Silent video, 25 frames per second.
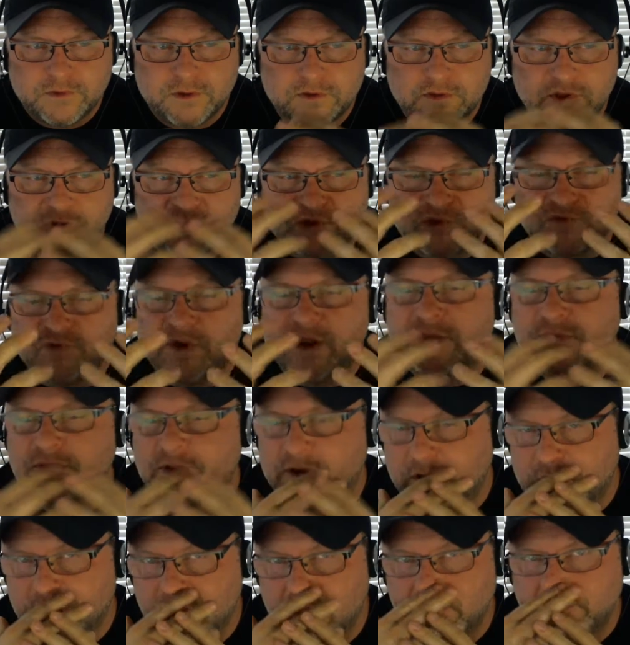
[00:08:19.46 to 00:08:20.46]
strength of
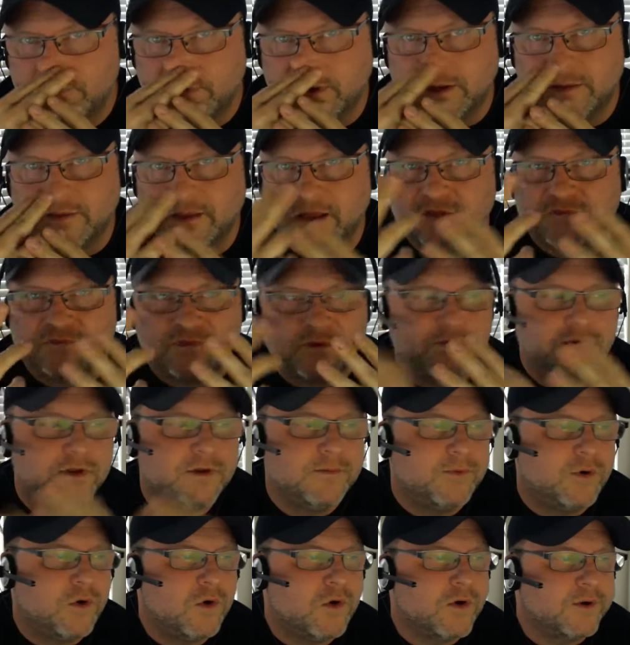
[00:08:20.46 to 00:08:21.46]
the company. That's very
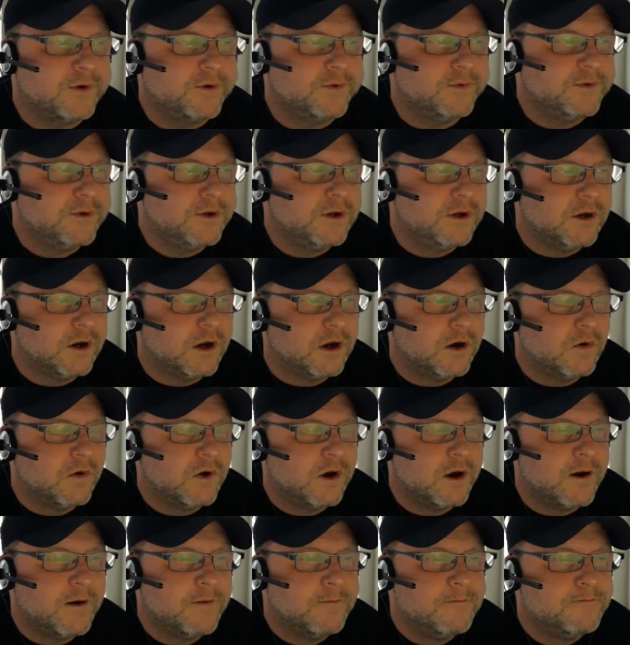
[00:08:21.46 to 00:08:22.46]
important.
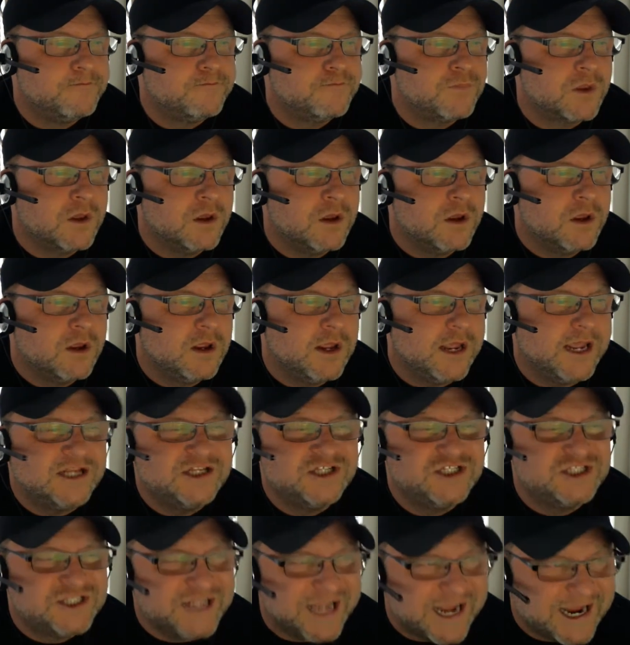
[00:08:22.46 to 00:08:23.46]
Each
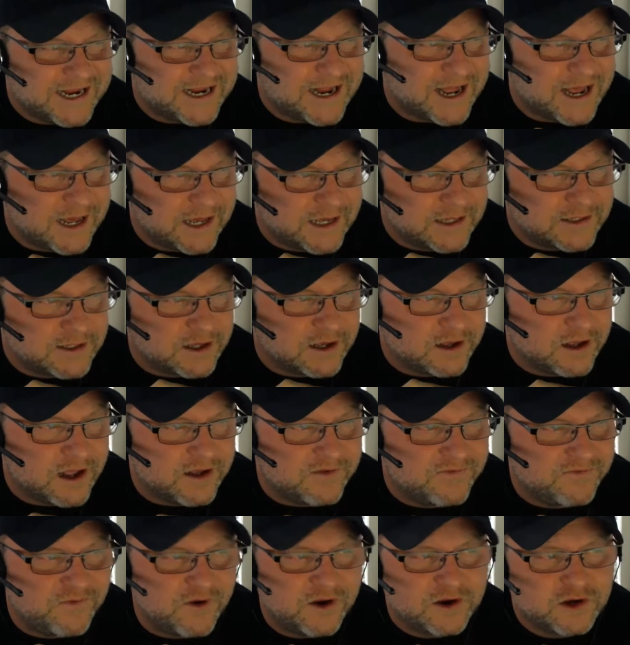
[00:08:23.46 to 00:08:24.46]
state has a
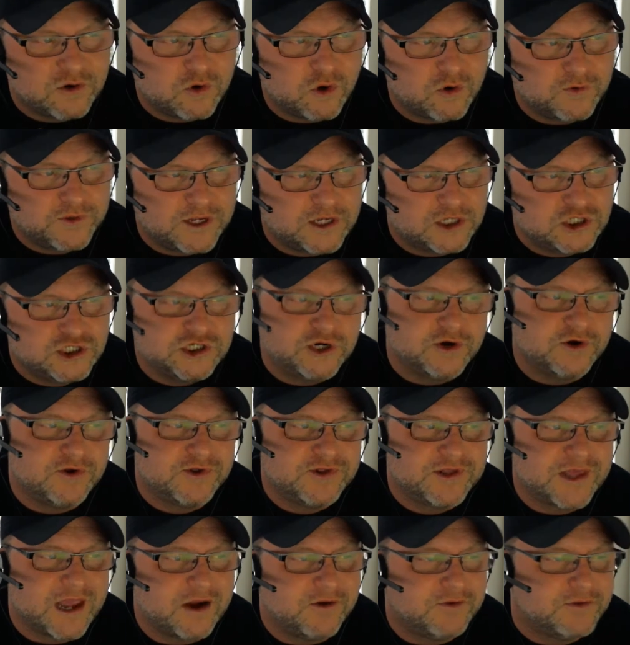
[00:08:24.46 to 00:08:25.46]
fund called the
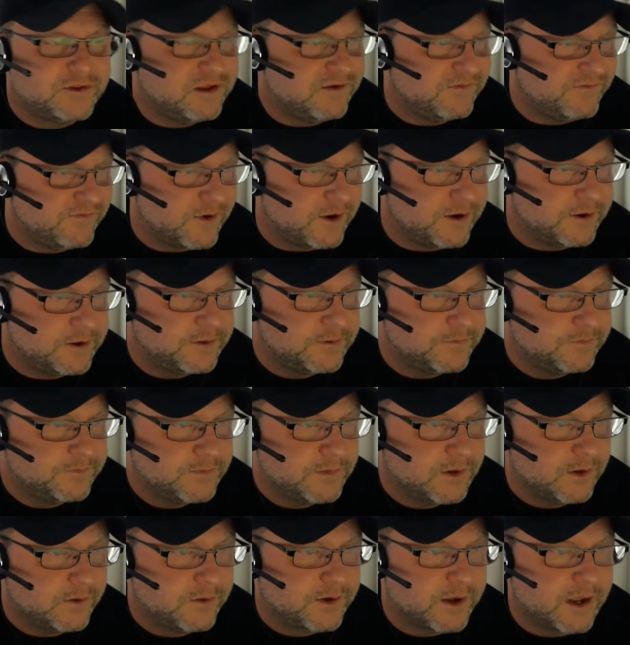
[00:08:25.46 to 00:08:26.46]
Insurance Guarantee Fund,
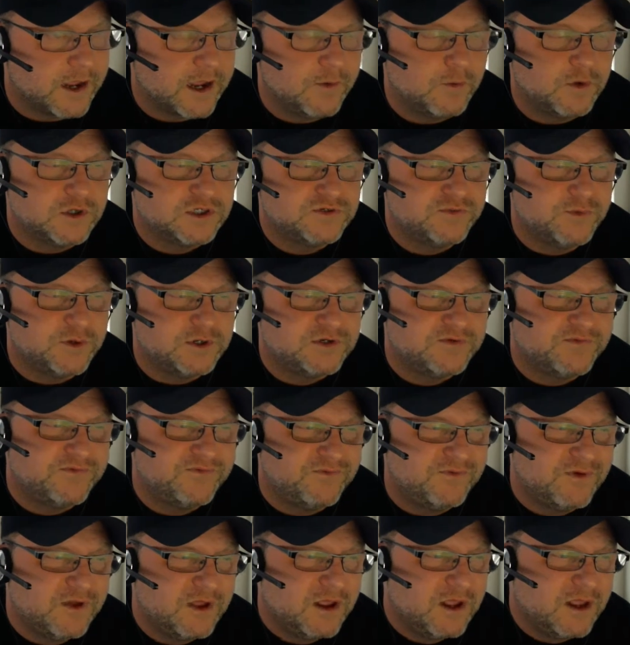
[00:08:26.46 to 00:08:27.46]
okay, which
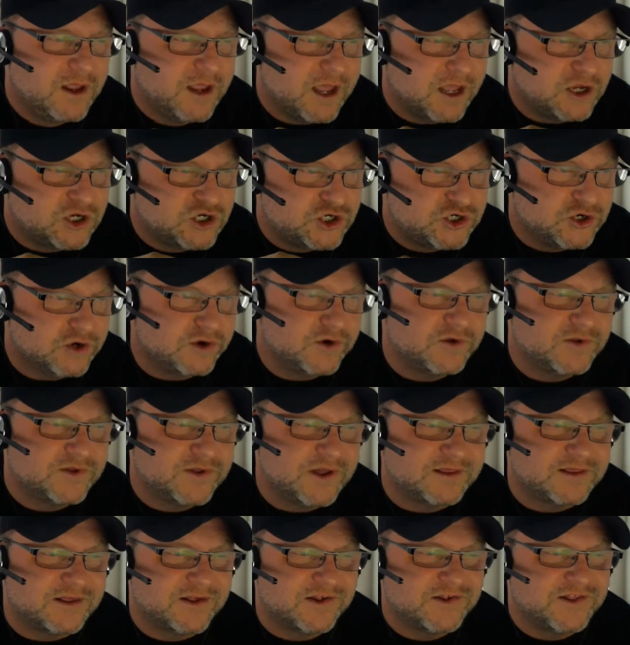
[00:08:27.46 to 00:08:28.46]
assures
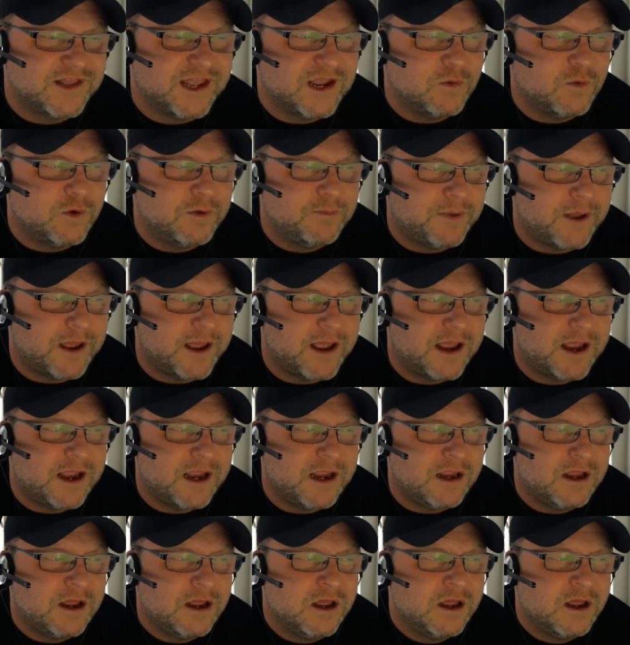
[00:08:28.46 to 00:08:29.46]
that the state would
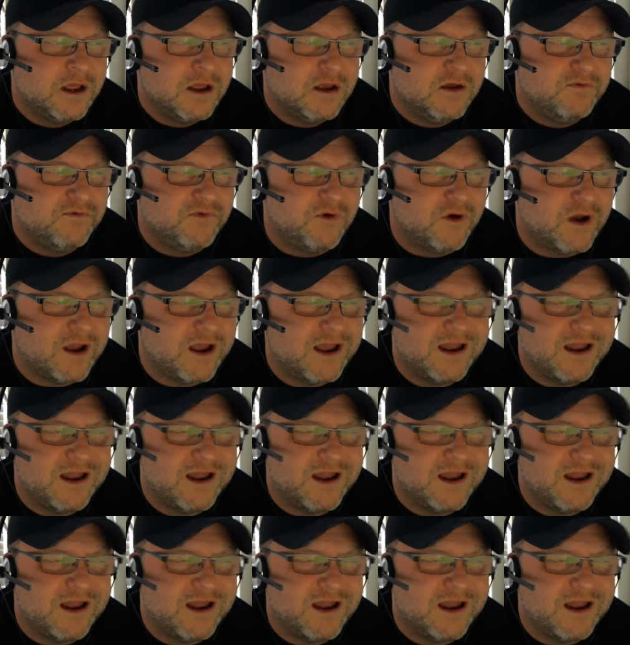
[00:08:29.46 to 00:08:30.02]
pay for